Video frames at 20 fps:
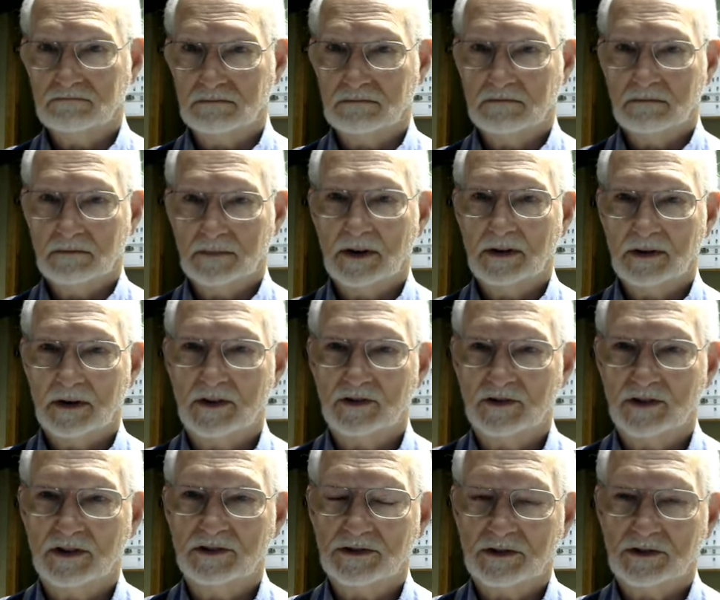in
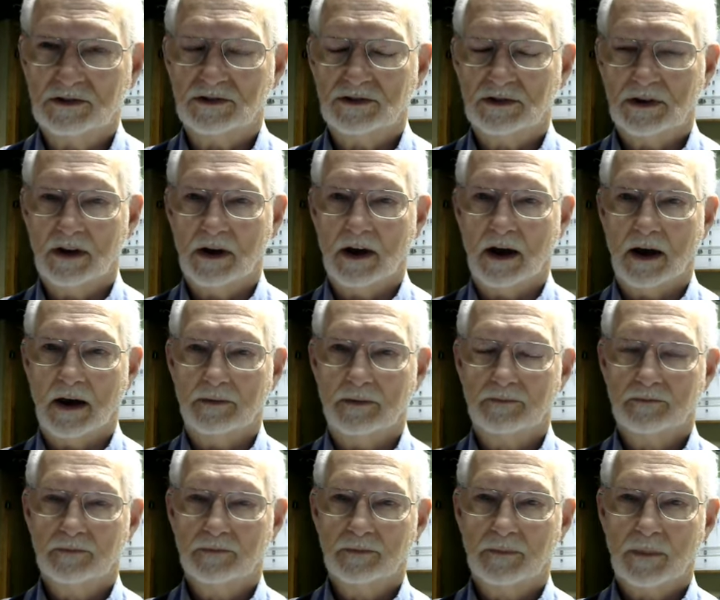existence today,
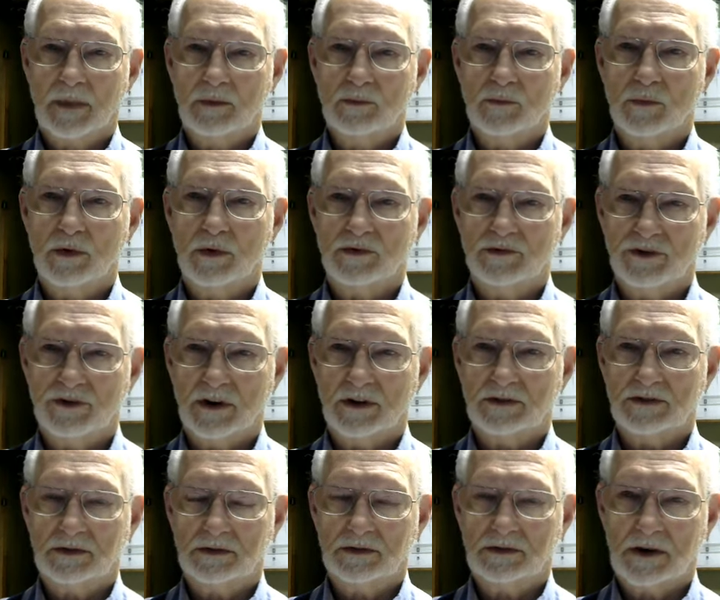with just
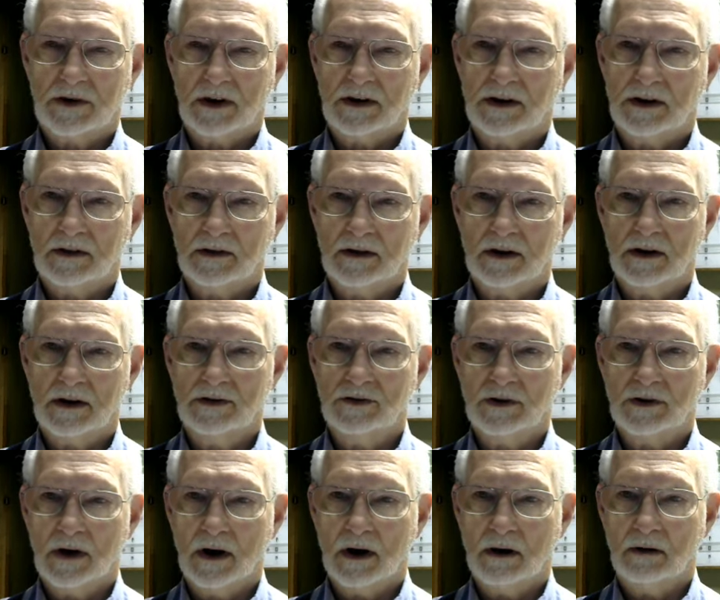taking the engine
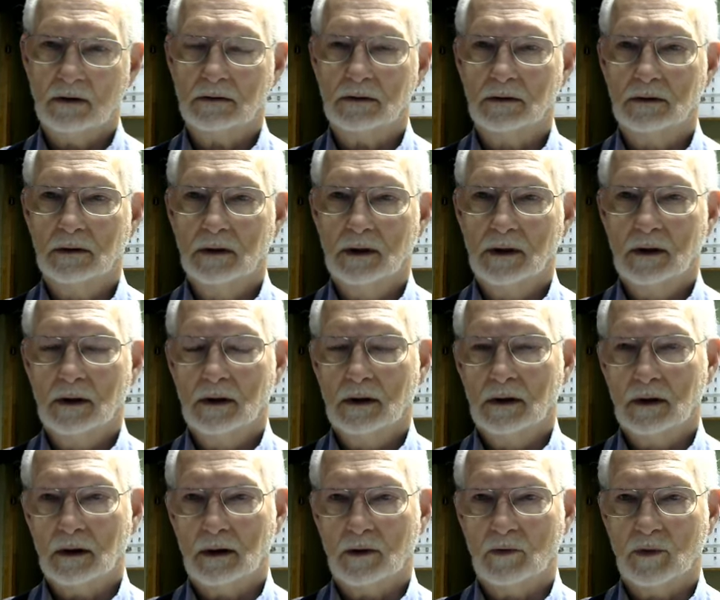out and
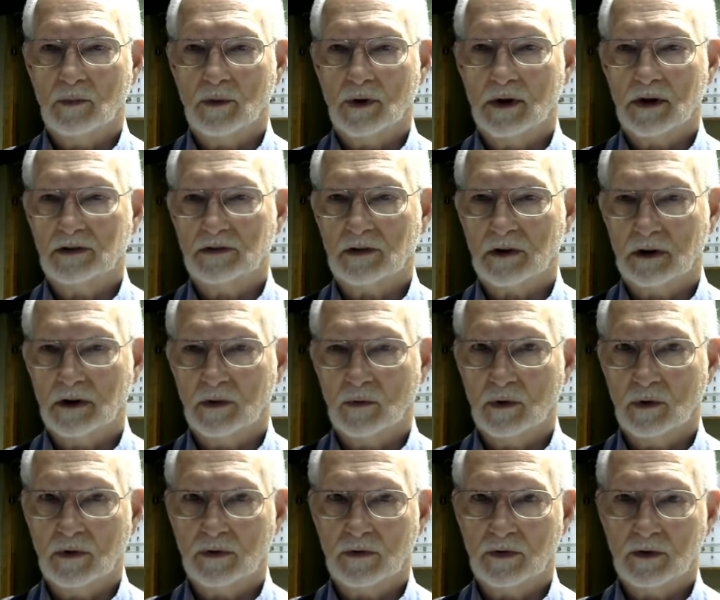replacing it with
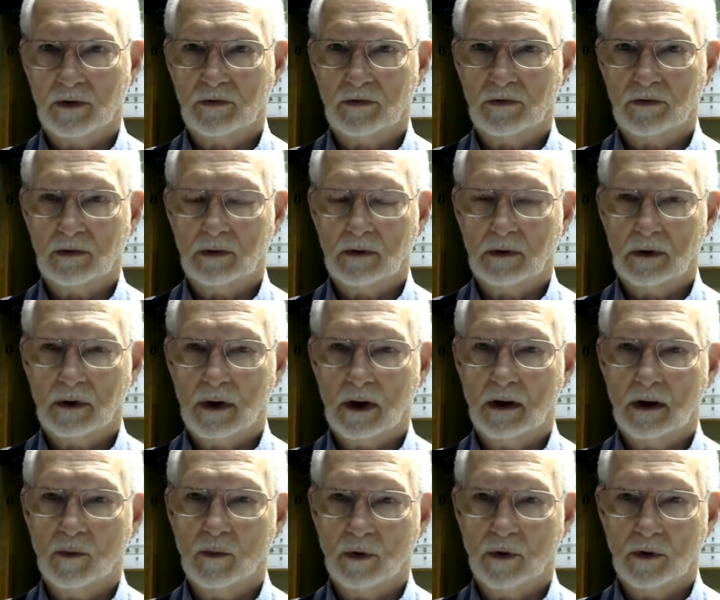this air
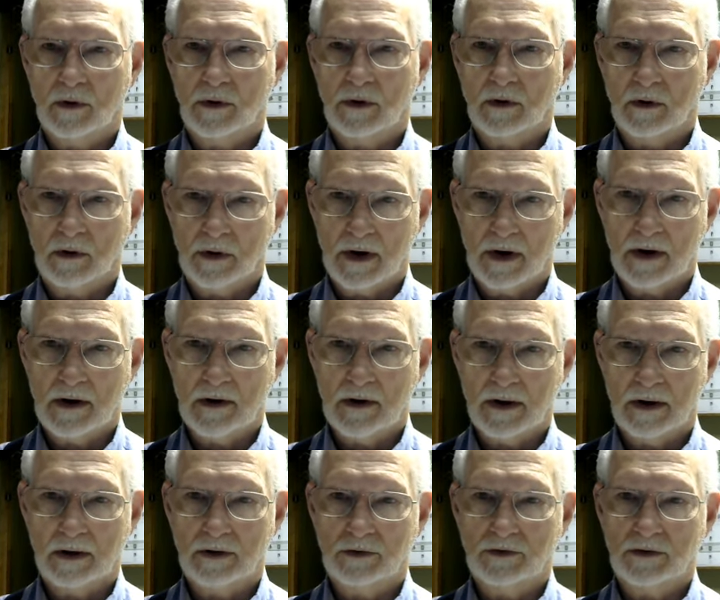motor or air
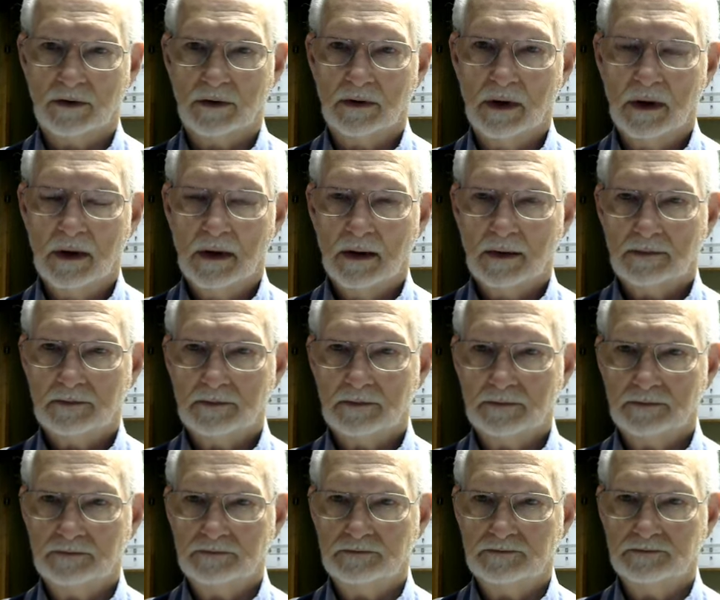engine
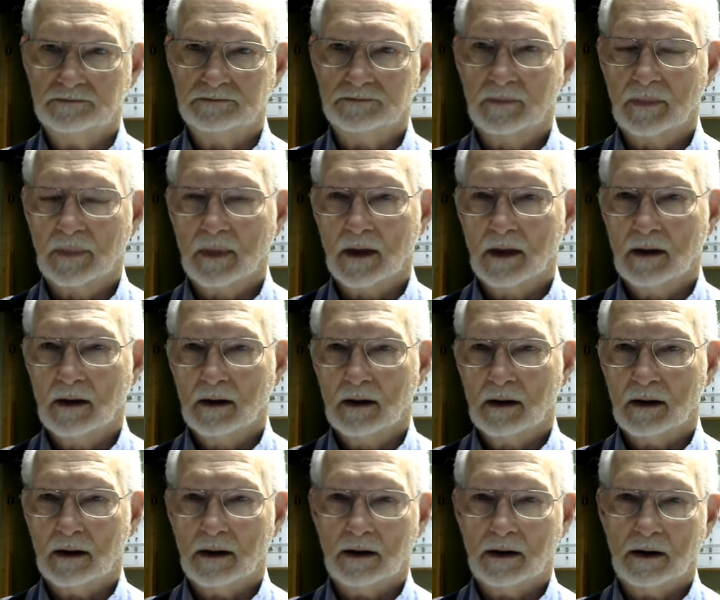and
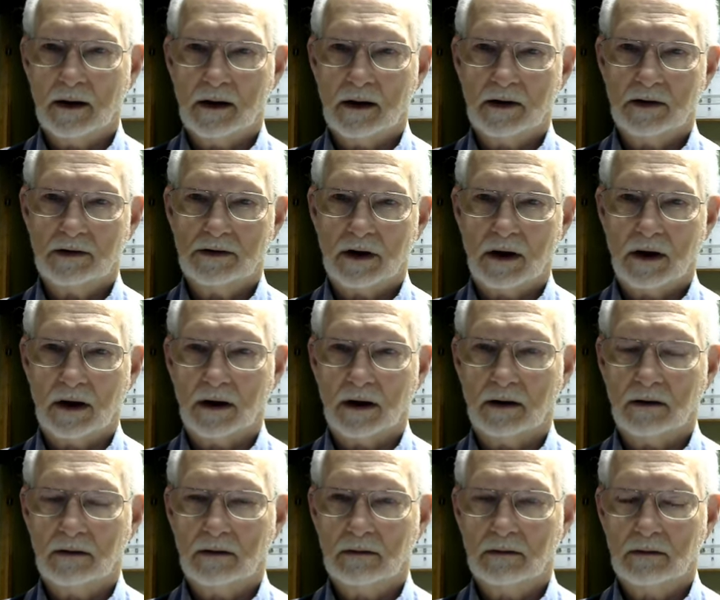an air tank
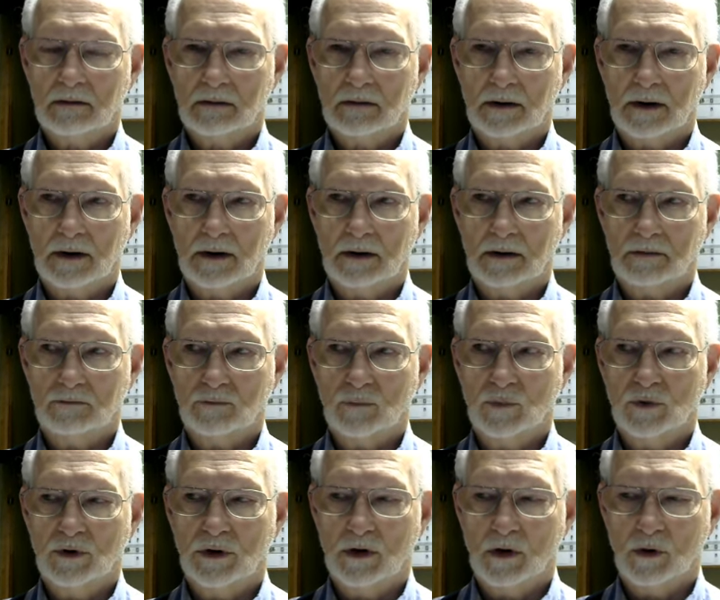that would
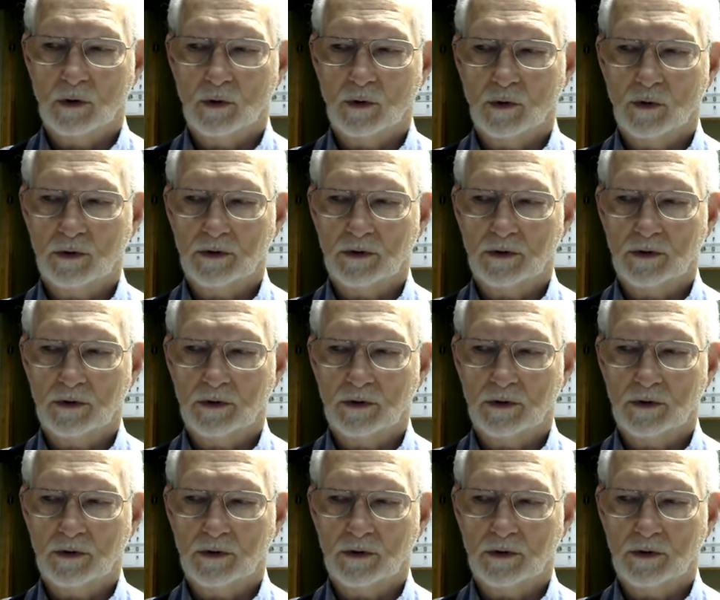hold